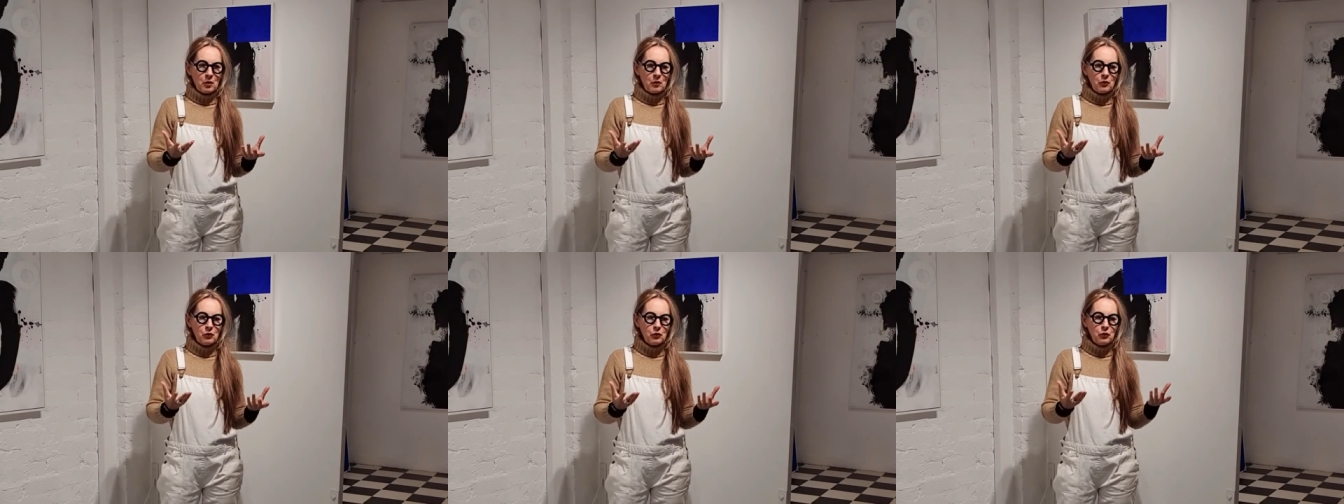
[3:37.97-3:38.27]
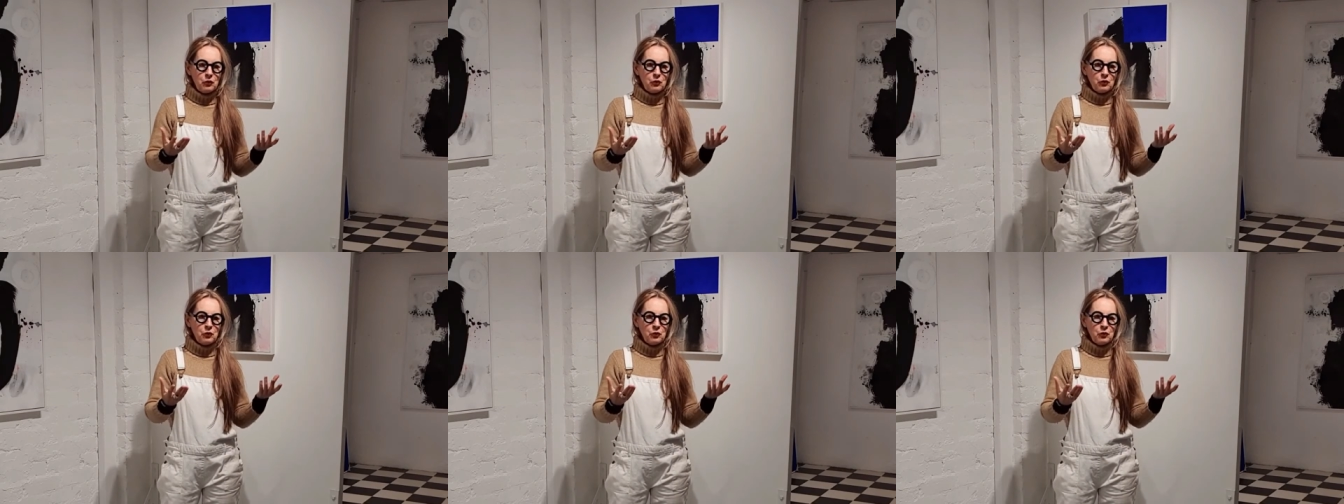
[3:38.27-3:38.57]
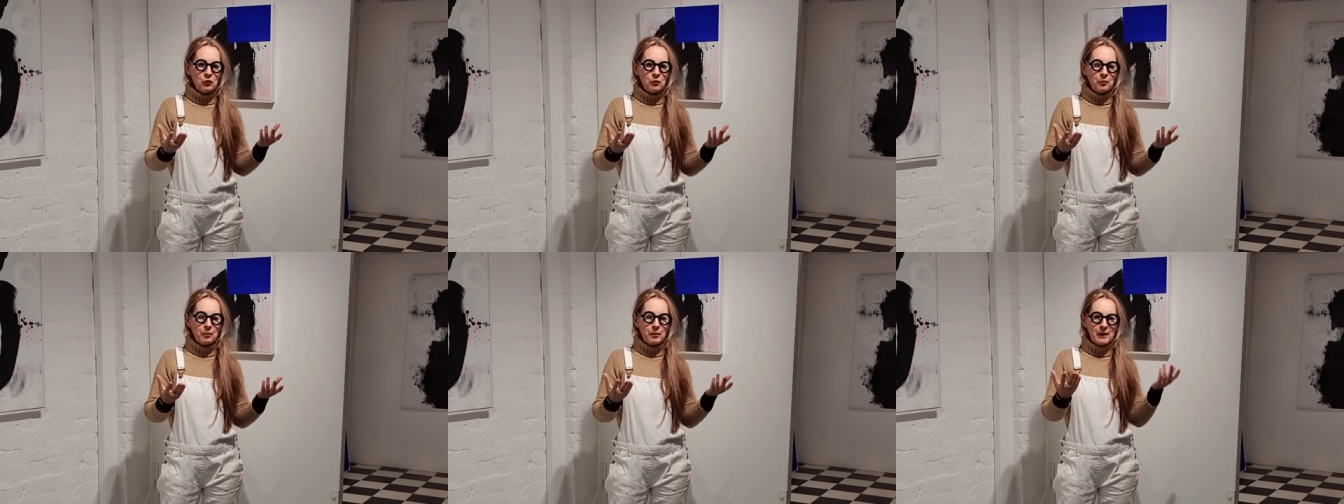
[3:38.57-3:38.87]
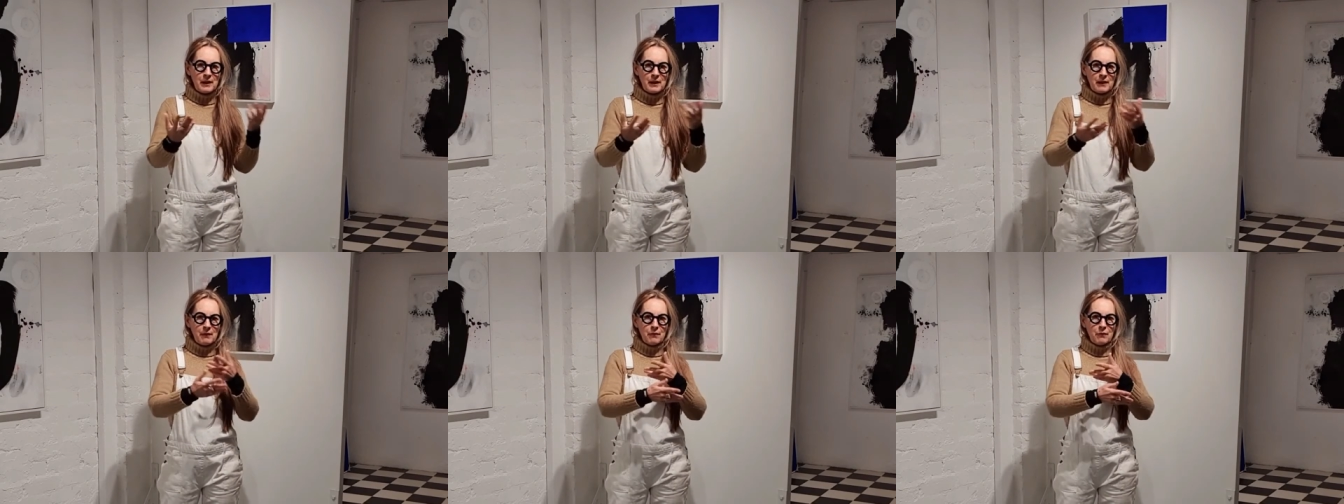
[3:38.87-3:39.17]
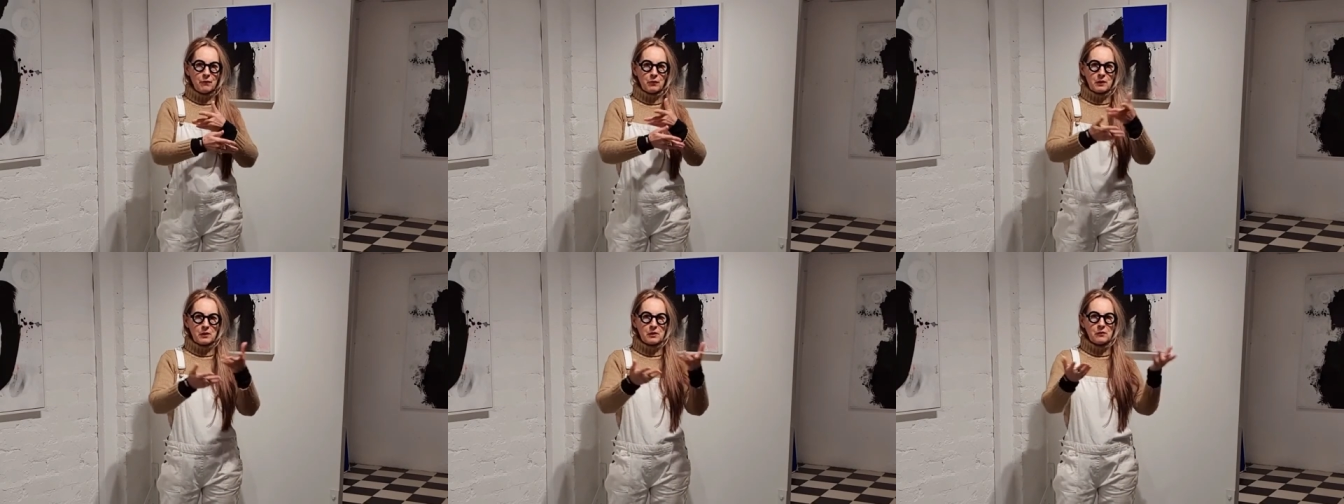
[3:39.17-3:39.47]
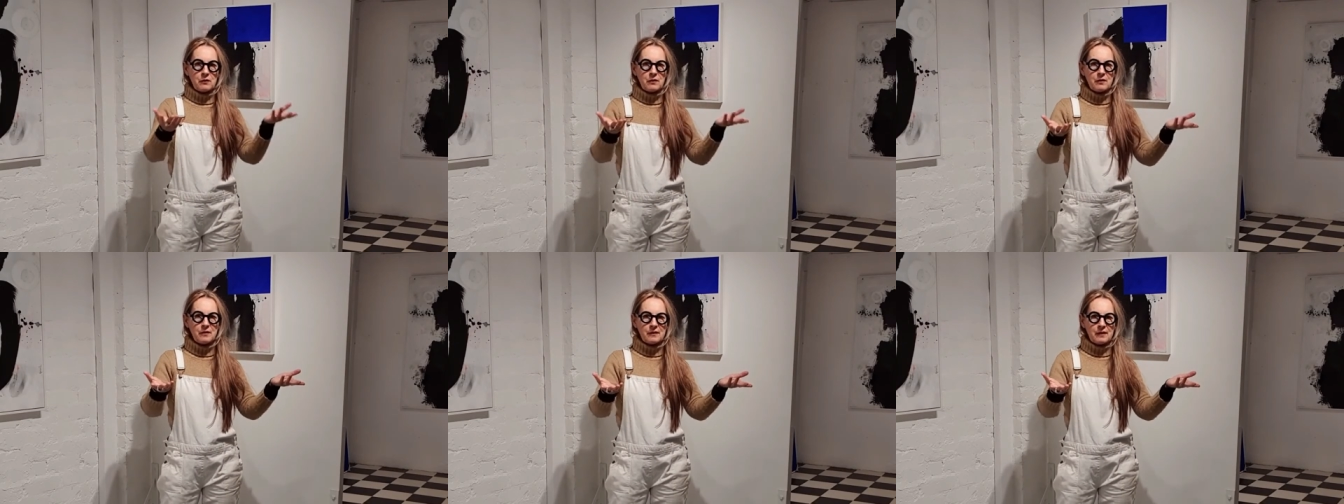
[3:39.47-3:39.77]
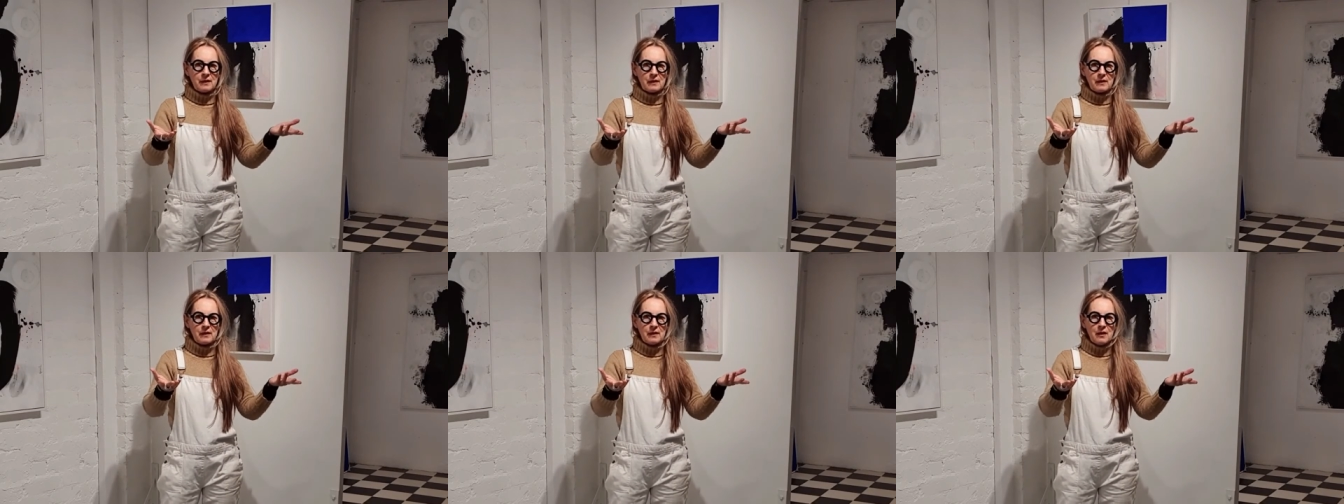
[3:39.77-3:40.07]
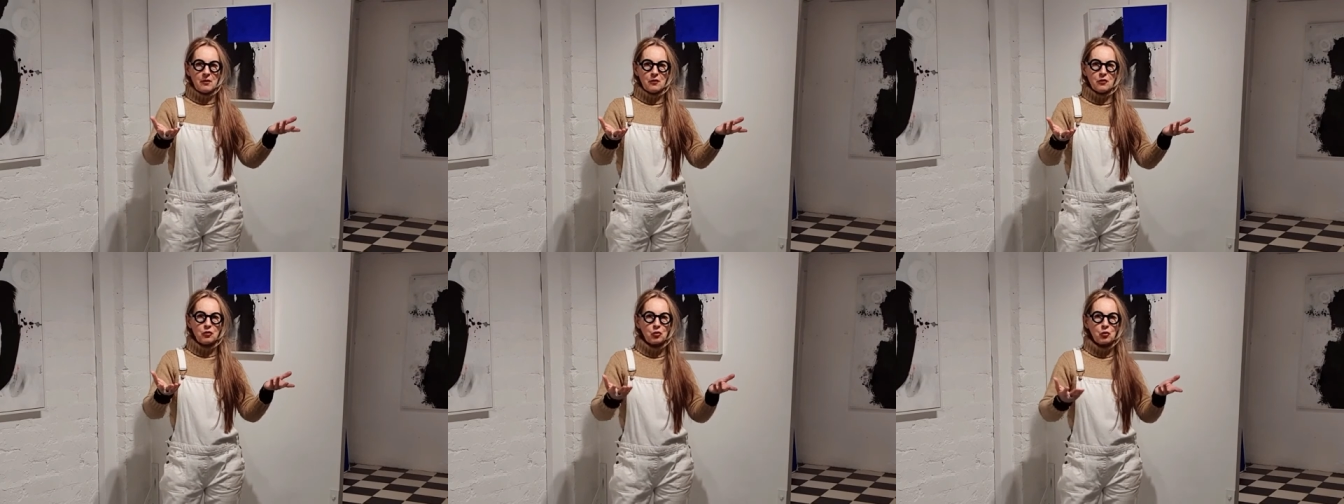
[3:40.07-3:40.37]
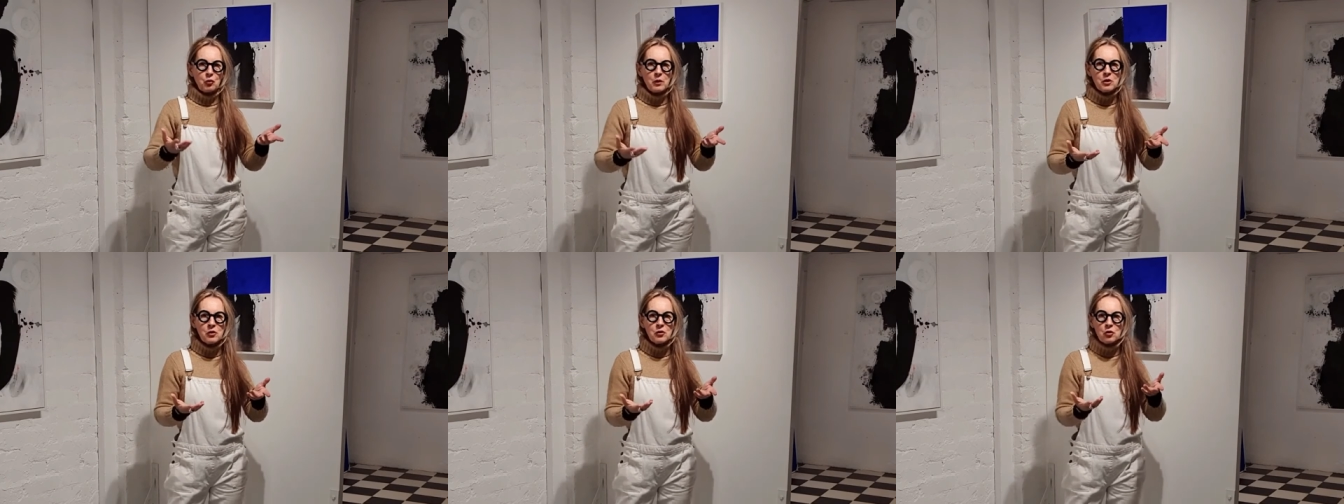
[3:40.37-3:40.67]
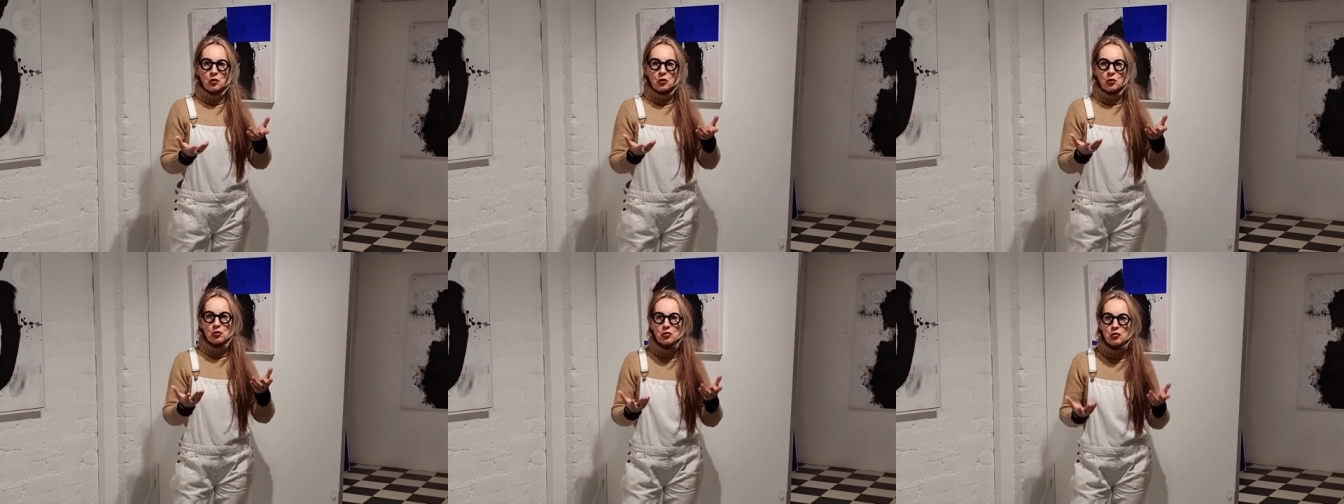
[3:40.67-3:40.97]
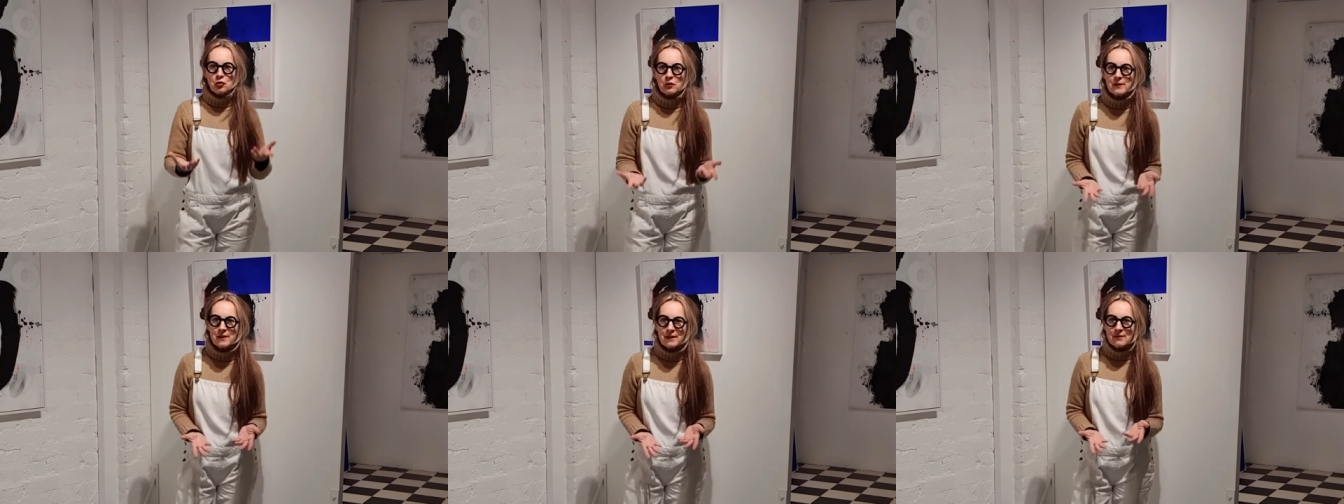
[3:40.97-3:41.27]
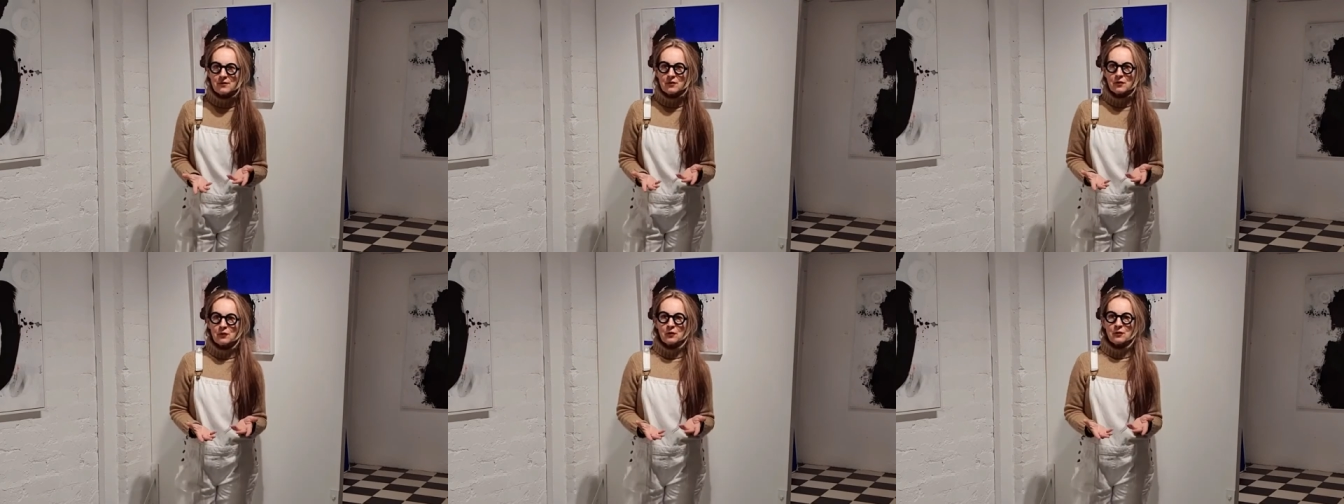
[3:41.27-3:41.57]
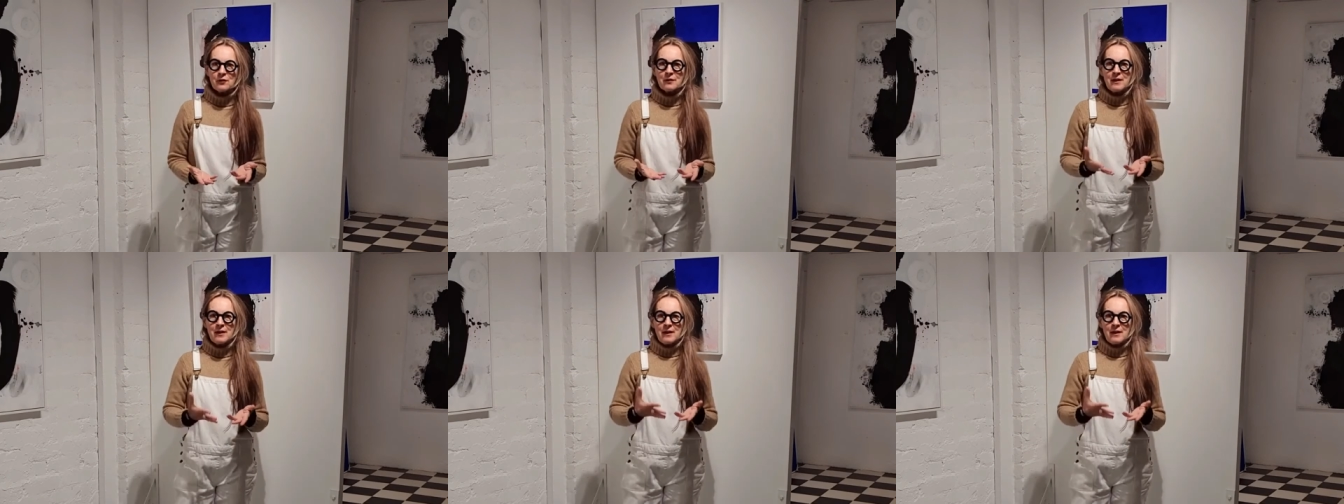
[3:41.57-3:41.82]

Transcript: You believe what you see. So when you go through a desert,